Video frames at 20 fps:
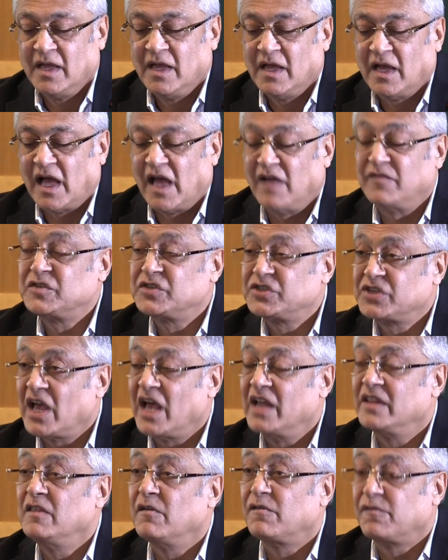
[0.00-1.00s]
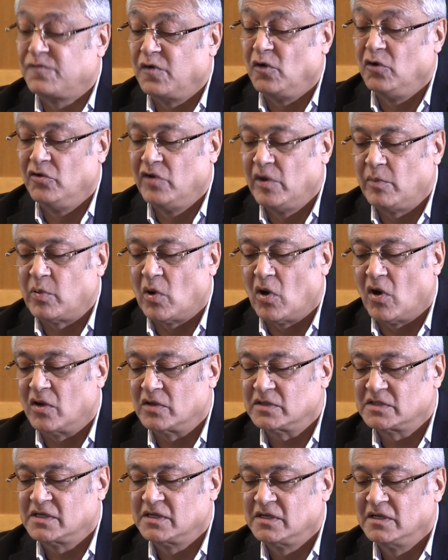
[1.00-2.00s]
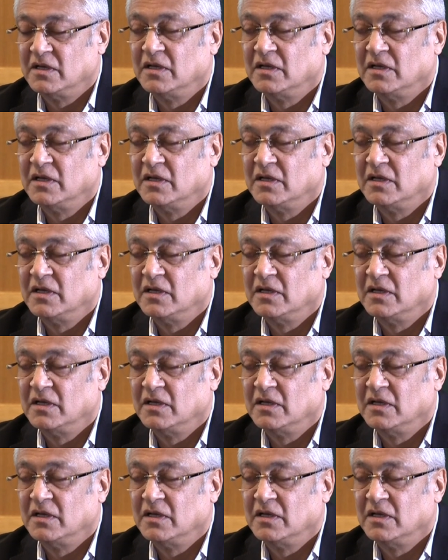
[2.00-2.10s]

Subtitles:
I've shared the full report